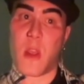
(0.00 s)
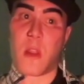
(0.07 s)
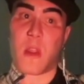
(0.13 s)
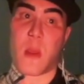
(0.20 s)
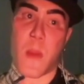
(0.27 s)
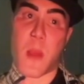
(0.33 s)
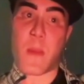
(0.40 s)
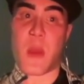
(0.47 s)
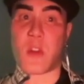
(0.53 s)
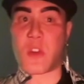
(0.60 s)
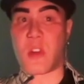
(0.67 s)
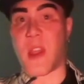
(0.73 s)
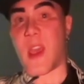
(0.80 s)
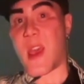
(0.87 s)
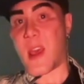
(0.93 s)
They might
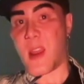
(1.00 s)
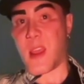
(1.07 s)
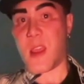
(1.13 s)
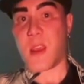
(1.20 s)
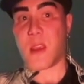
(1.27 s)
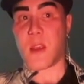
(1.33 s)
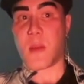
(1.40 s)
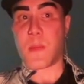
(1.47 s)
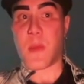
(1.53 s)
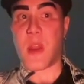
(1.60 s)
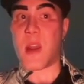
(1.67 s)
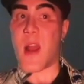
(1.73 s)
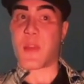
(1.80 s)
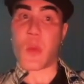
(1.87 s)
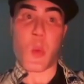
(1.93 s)
mention a headache, but
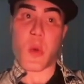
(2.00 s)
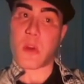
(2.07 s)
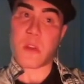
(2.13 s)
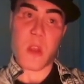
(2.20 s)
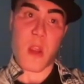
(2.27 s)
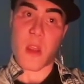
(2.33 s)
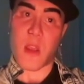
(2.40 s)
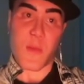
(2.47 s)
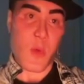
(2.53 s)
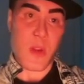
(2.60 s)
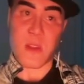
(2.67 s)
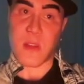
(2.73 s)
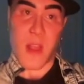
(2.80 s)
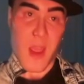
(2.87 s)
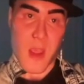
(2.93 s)
not the worst headache of
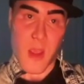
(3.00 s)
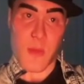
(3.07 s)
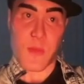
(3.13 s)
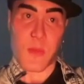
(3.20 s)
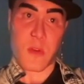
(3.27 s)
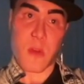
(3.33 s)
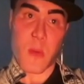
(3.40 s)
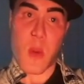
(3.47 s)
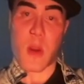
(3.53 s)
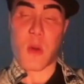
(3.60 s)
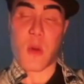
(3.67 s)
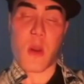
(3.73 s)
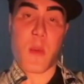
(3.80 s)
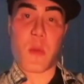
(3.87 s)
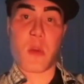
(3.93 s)
one's life, or
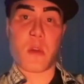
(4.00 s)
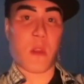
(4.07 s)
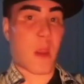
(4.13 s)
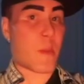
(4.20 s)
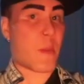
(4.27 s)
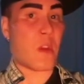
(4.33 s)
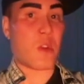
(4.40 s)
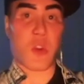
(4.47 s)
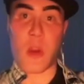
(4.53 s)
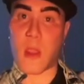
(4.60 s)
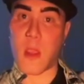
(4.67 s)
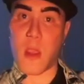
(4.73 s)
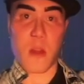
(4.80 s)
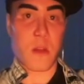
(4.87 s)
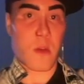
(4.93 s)
subarachnoid hemorrhage. They can be
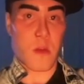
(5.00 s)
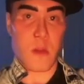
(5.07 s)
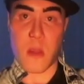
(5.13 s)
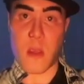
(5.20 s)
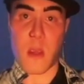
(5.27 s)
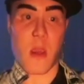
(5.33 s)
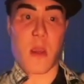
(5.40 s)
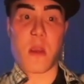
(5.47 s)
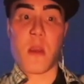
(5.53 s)
tricky on two C K.